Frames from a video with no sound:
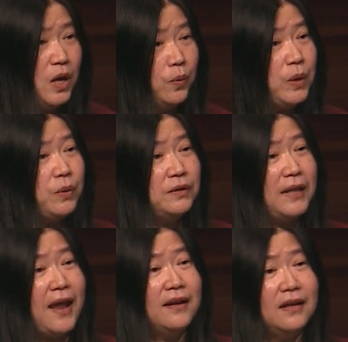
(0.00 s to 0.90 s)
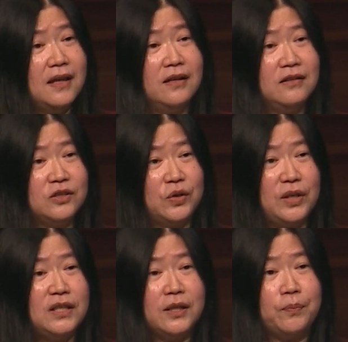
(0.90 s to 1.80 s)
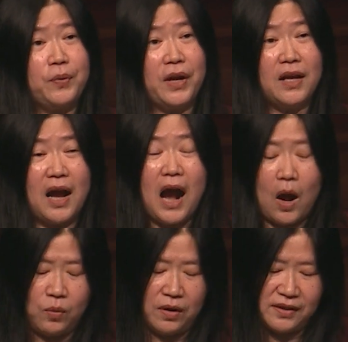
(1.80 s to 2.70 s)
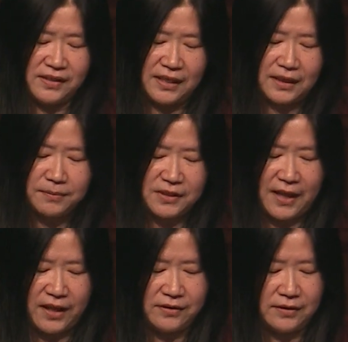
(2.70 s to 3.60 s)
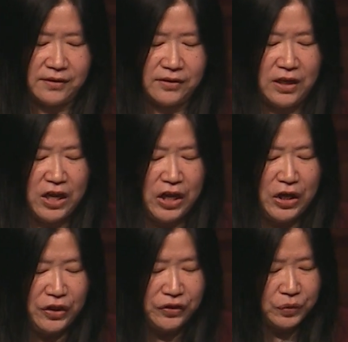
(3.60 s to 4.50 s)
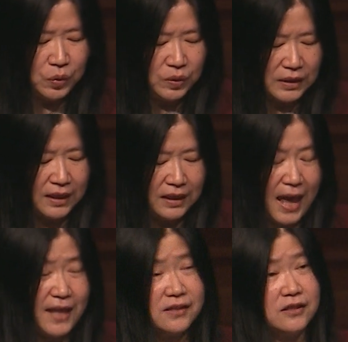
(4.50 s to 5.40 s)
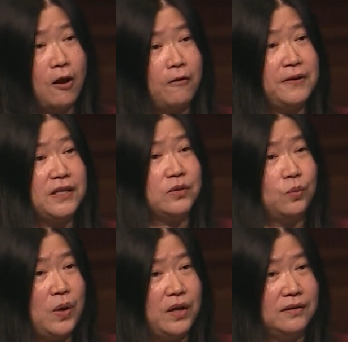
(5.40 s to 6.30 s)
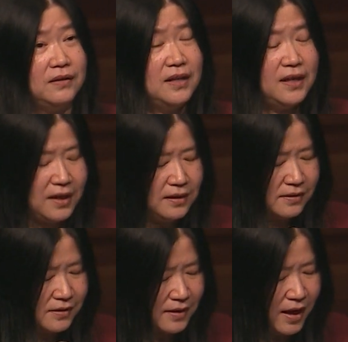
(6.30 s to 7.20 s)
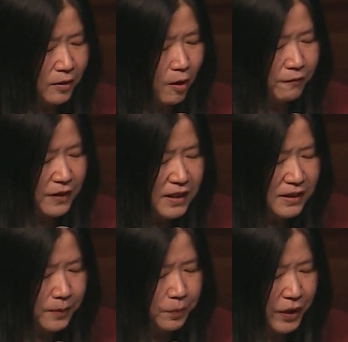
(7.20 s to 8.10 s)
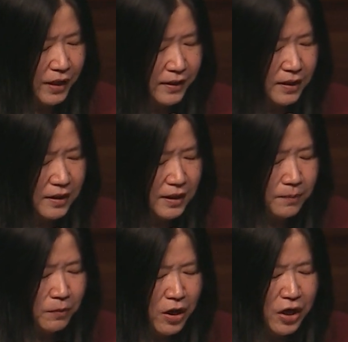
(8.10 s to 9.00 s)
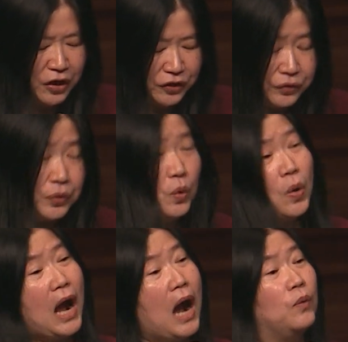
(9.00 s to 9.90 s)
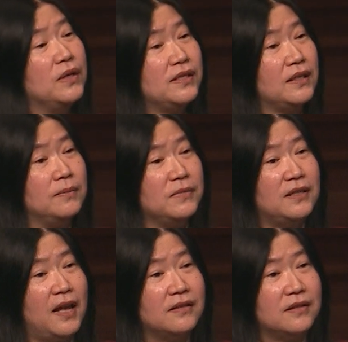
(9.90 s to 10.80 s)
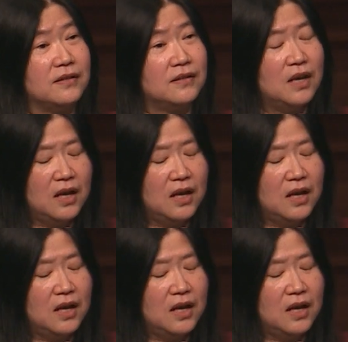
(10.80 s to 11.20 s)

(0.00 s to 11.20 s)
We will then learn to interpret our circumstances through the lens of His Word instead of interpreting Him through our circumstances.